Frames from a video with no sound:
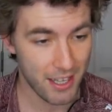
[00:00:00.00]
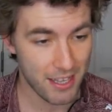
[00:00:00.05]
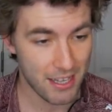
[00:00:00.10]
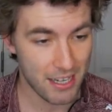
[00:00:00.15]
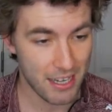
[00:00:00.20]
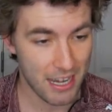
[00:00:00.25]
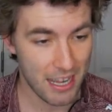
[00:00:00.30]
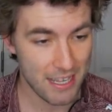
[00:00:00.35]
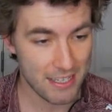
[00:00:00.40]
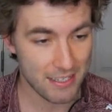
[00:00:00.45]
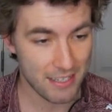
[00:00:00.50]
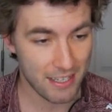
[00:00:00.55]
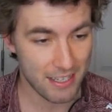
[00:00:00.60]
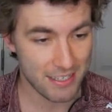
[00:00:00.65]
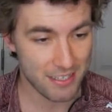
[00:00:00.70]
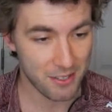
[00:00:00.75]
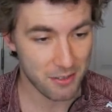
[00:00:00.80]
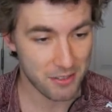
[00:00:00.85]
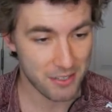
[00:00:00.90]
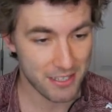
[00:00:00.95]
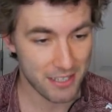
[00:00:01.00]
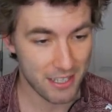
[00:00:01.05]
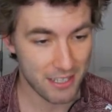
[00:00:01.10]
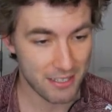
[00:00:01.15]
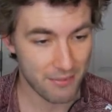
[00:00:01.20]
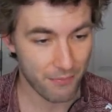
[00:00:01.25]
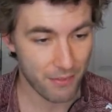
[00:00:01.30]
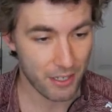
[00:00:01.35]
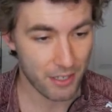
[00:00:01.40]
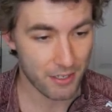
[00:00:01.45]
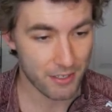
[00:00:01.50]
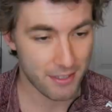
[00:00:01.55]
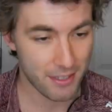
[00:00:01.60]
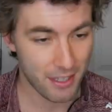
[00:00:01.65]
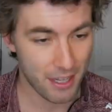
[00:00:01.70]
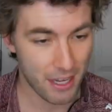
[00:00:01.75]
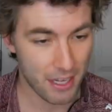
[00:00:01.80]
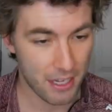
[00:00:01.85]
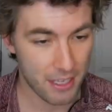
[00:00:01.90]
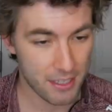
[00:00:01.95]
That it has its own set of fears.
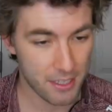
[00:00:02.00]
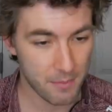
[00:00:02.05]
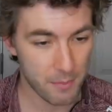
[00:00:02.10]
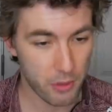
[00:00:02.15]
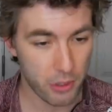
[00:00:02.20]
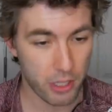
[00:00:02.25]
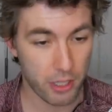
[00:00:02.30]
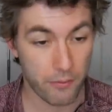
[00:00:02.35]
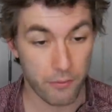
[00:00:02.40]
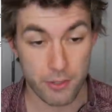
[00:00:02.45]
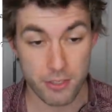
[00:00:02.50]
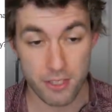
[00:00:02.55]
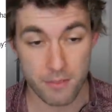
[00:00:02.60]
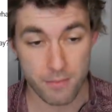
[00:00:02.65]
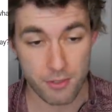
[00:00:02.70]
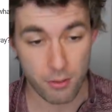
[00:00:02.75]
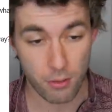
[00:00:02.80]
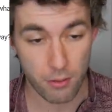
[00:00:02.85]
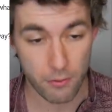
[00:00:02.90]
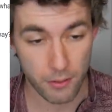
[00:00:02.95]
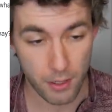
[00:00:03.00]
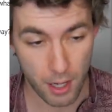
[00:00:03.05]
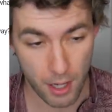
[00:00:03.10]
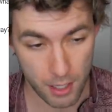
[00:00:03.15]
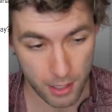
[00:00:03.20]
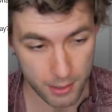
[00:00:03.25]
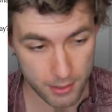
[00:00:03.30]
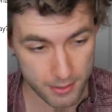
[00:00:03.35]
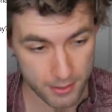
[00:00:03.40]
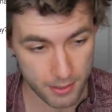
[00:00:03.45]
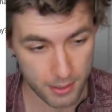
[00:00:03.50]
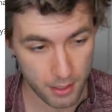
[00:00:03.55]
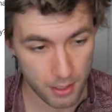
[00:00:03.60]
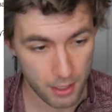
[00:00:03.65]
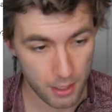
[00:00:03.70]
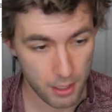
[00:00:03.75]
I guess I'm looking for some sort of guidance.